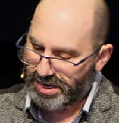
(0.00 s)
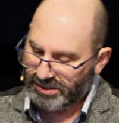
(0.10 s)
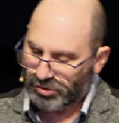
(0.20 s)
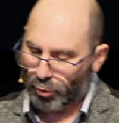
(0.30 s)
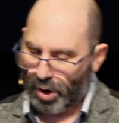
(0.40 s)

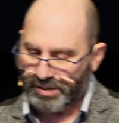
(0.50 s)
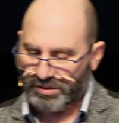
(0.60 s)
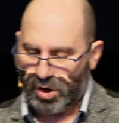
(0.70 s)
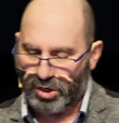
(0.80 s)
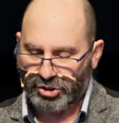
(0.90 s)
his
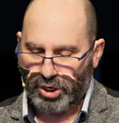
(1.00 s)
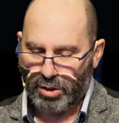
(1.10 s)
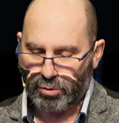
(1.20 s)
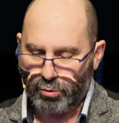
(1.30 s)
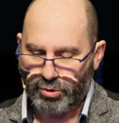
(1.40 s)
grace I
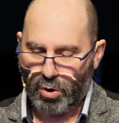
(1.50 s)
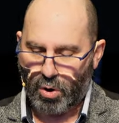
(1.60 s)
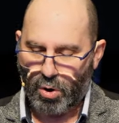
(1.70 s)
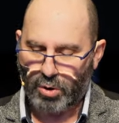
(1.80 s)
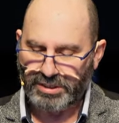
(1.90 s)
shall look
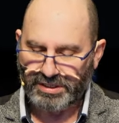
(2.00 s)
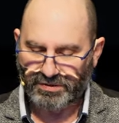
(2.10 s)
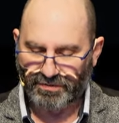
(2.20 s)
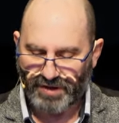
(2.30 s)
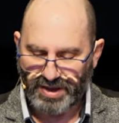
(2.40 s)
on his
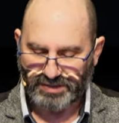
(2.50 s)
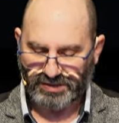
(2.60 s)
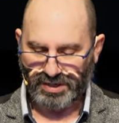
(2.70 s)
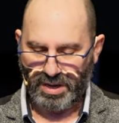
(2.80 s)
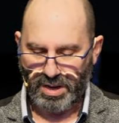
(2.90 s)
face,